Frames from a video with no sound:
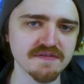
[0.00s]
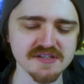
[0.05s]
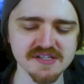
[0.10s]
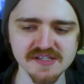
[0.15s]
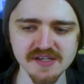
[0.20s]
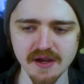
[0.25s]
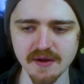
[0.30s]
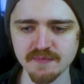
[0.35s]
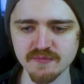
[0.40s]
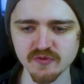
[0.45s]
for
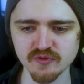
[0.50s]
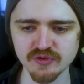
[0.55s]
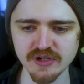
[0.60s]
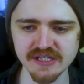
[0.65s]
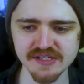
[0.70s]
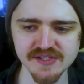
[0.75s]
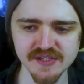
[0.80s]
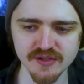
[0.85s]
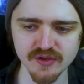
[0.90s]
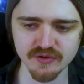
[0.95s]
some
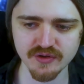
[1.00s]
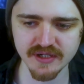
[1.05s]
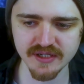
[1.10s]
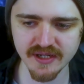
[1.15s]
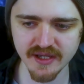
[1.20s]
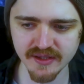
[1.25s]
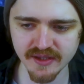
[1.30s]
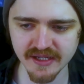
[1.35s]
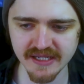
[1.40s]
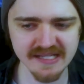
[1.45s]
reason or
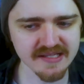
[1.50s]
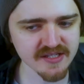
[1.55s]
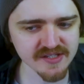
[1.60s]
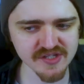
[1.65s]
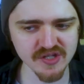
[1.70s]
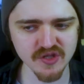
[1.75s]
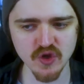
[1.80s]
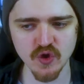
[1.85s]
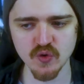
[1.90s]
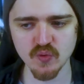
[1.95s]
another. He
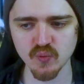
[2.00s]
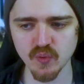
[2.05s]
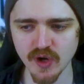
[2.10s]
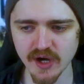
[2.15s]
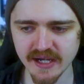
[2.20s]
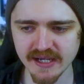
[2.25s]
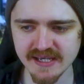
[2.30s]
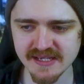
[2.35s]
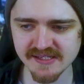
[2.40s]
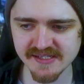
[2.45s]
doesn't know
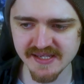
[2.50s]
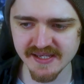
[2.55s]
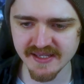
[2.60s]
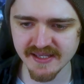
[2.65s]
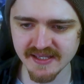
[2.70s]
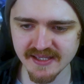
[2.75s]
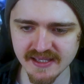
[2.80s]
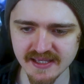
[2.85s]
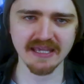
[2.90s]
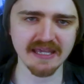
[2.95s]
why he's
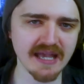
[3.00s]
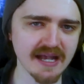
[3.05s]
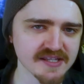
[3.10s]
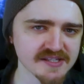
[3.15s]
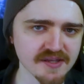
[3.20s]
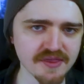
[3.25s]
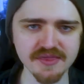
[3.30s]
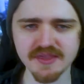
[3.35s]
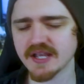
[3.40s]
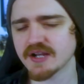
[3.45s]
here. He has
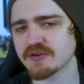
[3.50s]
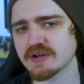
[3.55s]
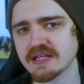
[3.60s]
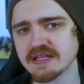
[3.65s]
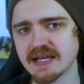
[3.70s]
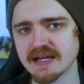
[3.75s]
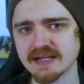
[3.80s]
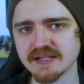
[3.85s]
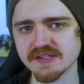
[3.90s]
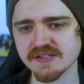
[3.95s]
a theory
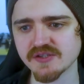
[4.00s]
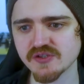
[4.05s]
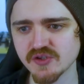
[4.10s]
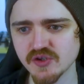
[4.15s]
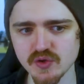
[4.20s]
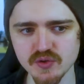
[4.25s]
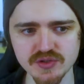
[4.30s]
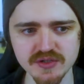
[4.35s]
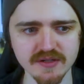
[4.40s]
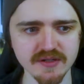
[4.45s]
that it's
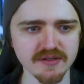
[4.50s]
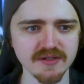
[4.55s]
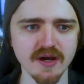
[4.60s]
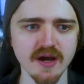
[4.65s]
due to the